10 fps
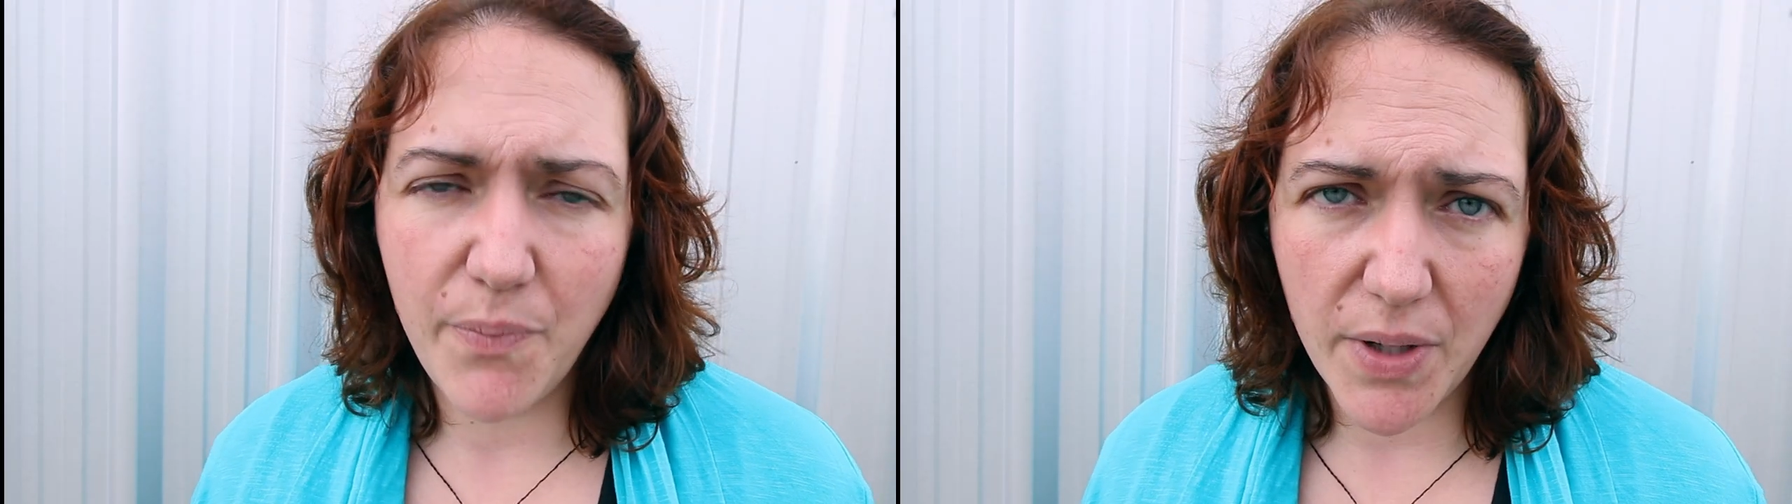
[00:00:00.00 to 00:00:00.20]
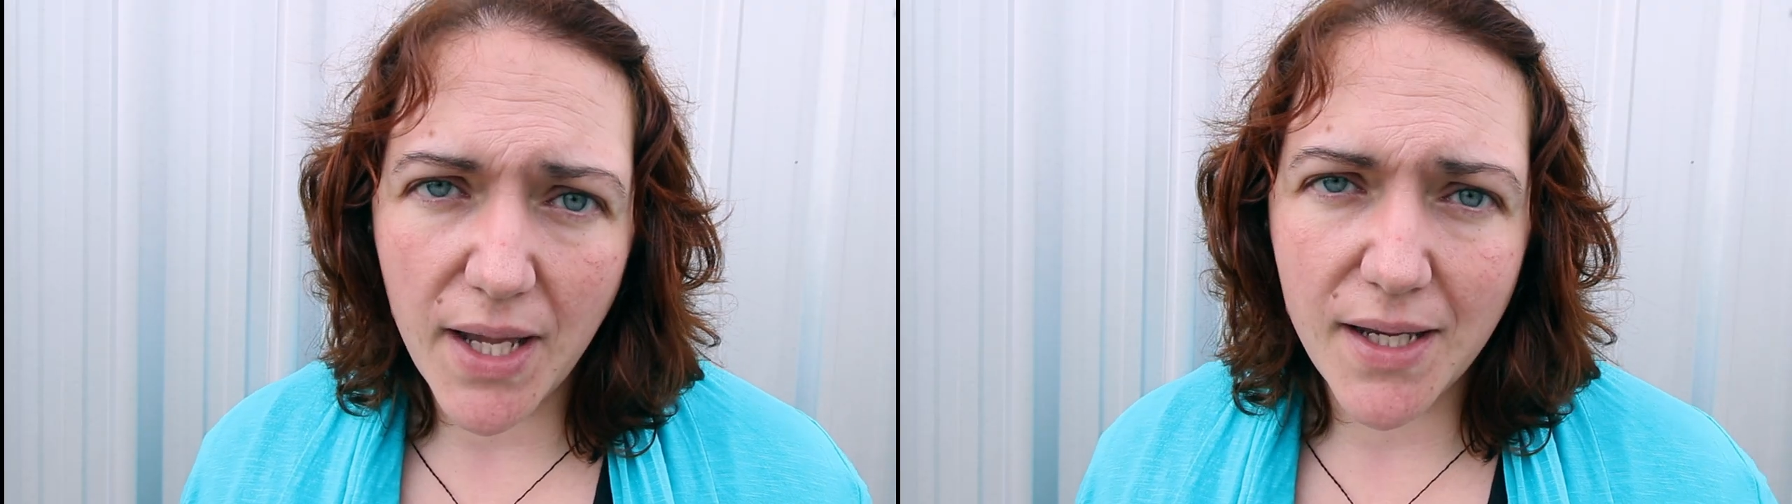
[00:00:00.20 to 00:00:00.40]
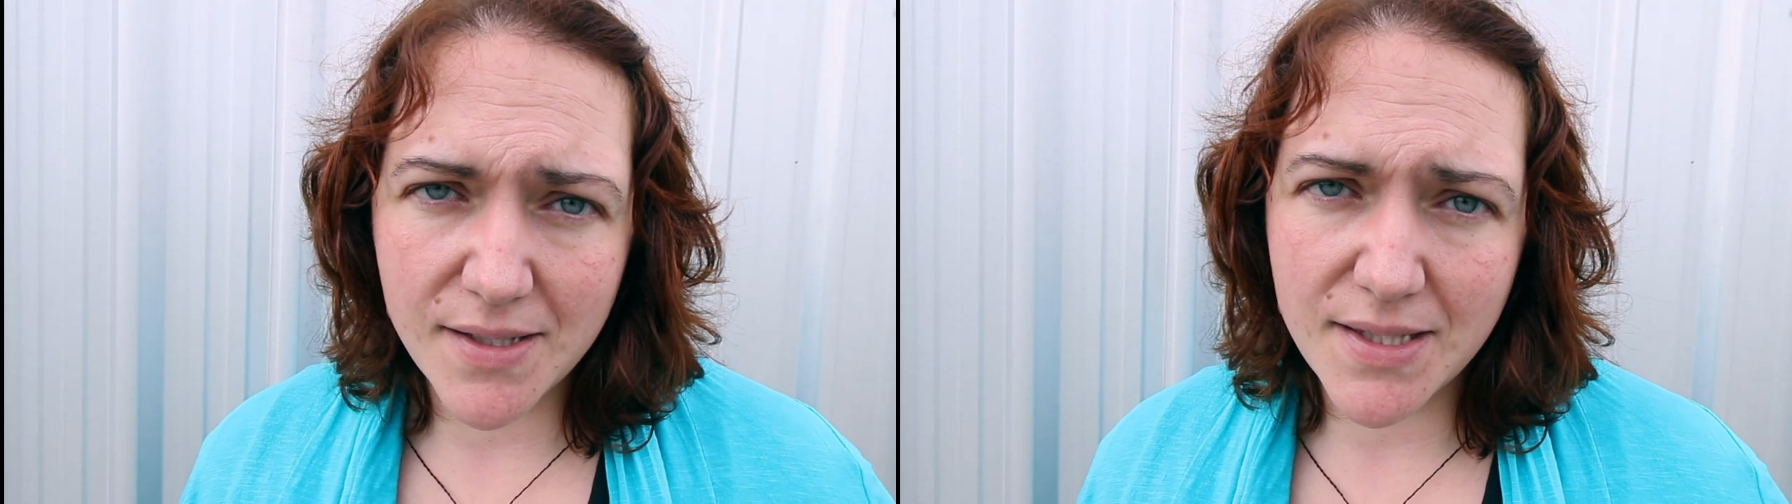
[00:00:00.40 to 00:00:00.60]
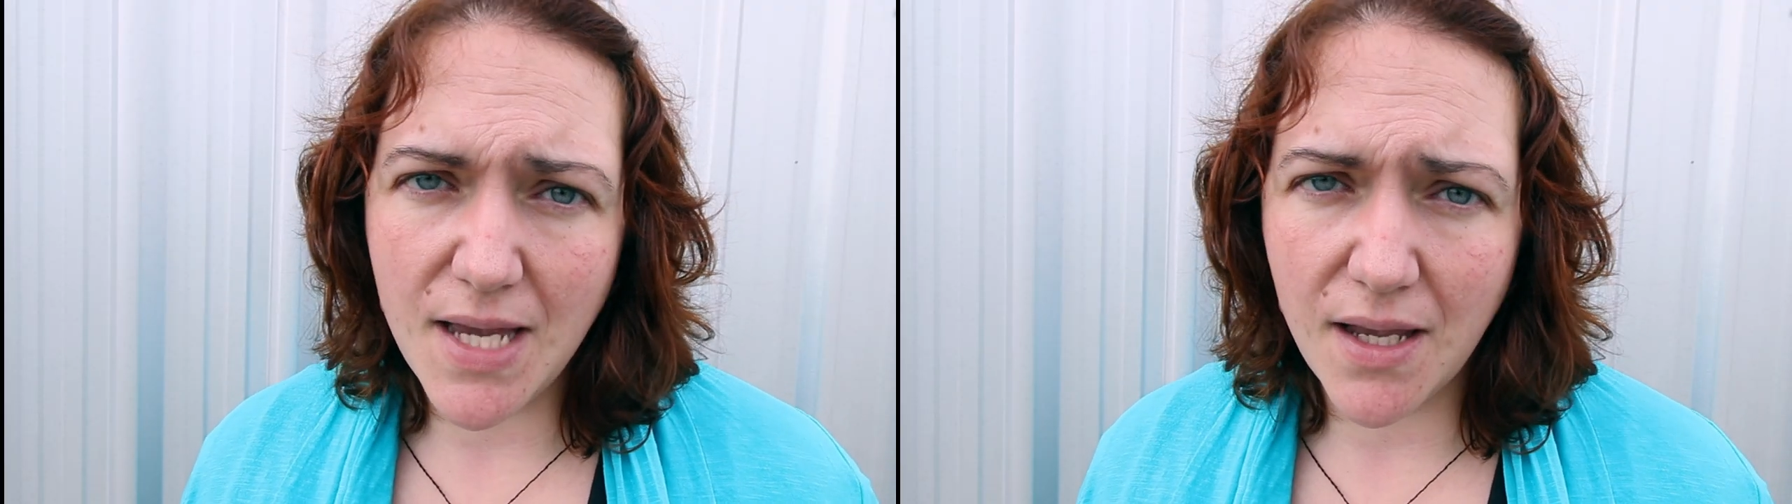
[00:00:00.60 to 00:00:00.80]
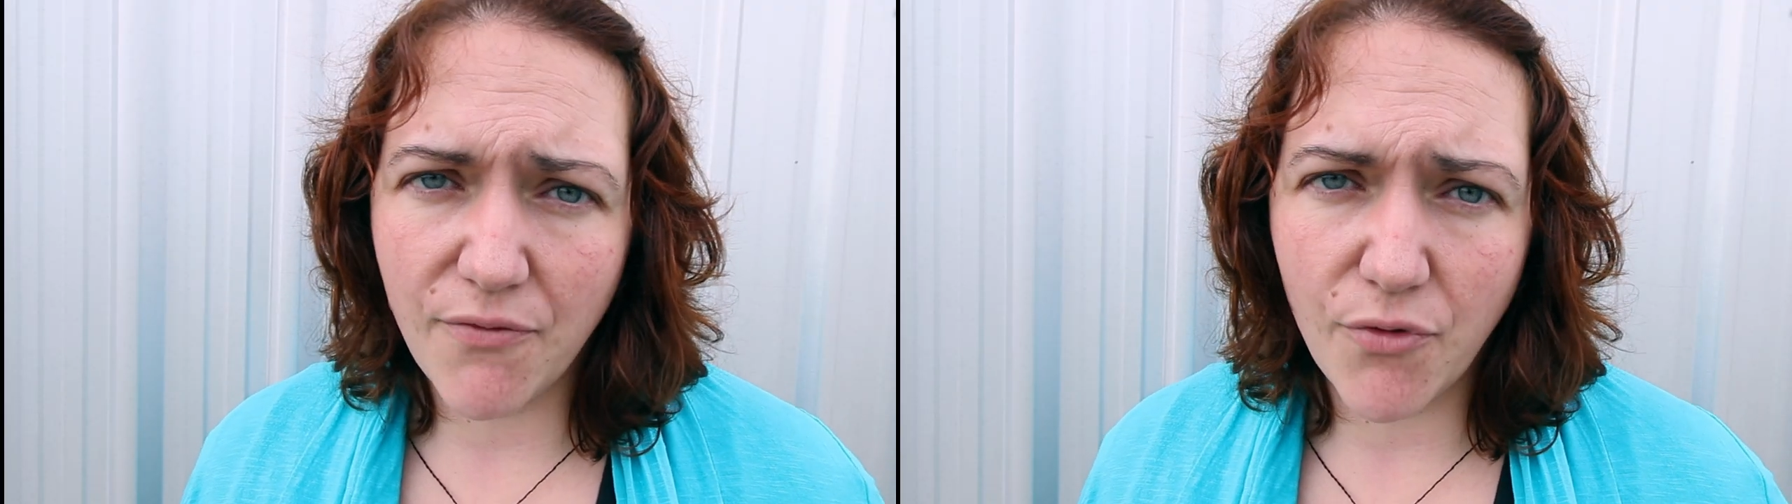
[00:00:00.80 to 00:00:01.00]
buying a
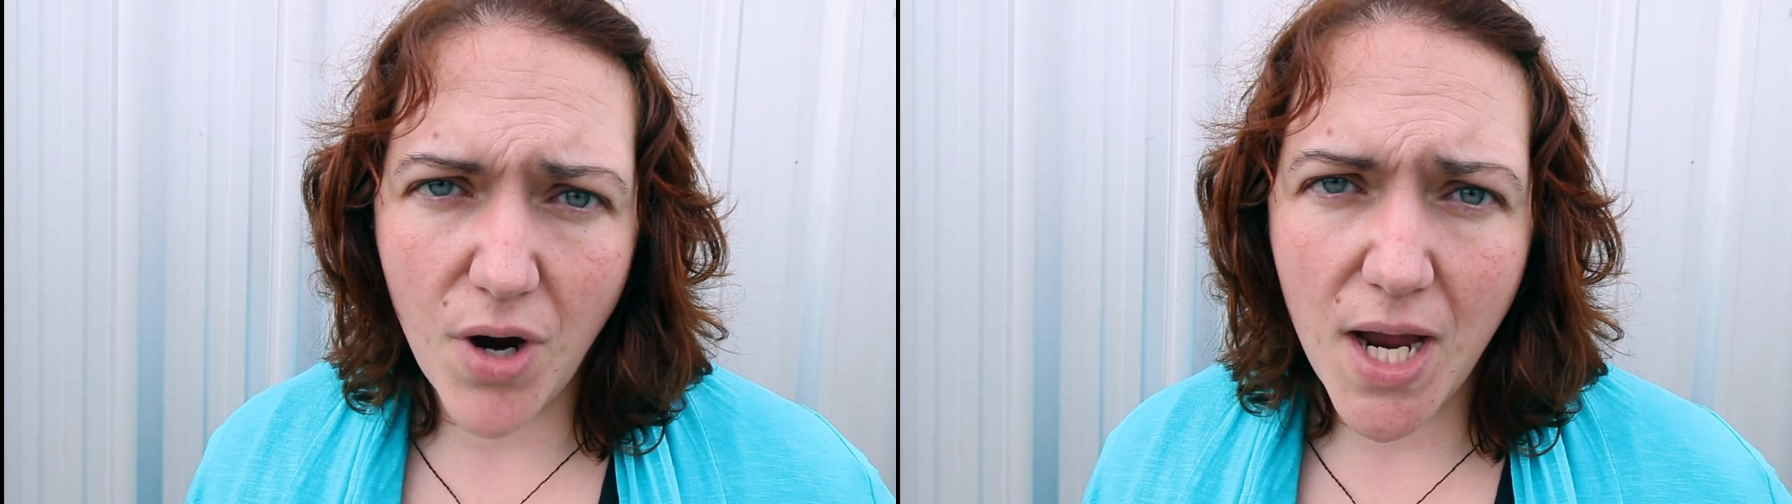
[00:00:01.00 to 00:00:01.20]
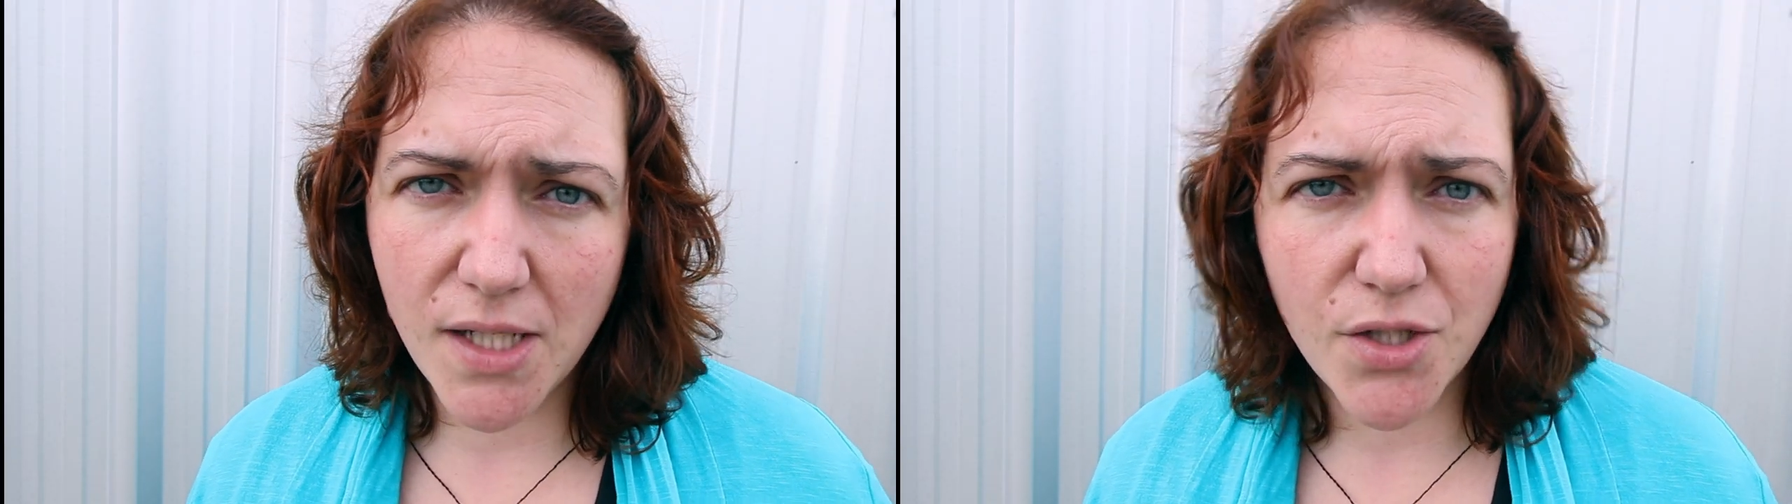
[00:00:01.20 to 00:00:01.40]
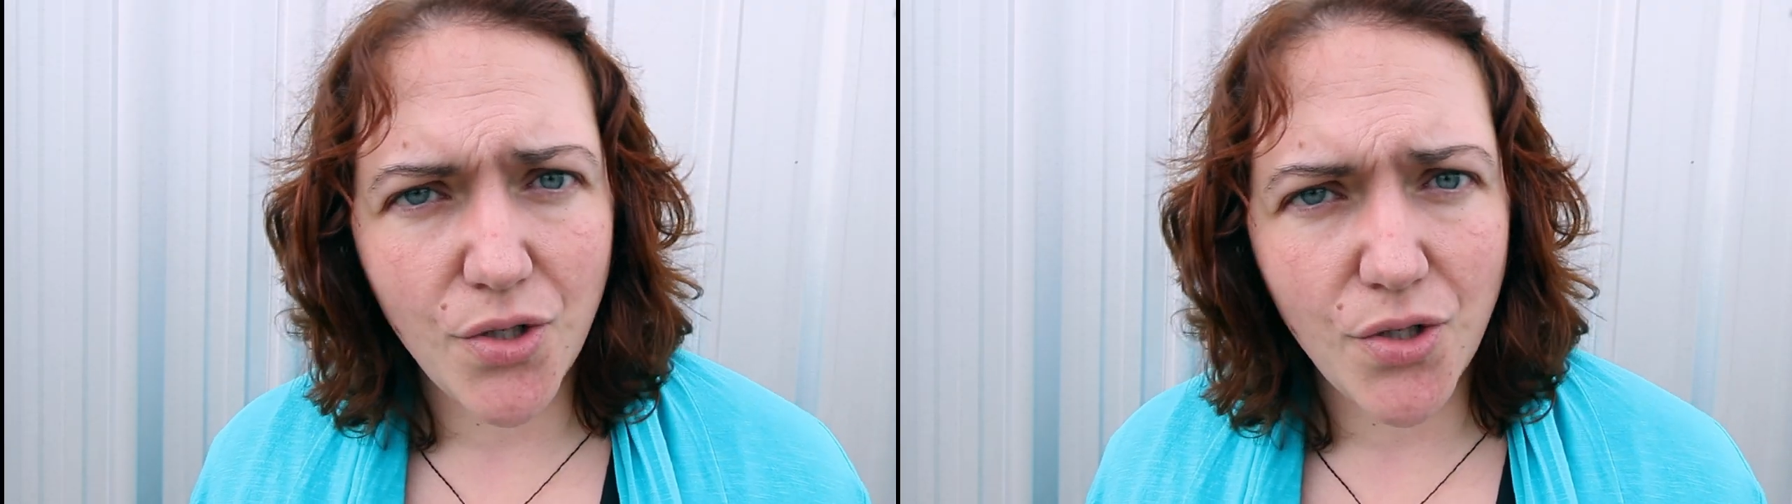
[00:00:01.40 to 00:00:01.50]
sack of grain,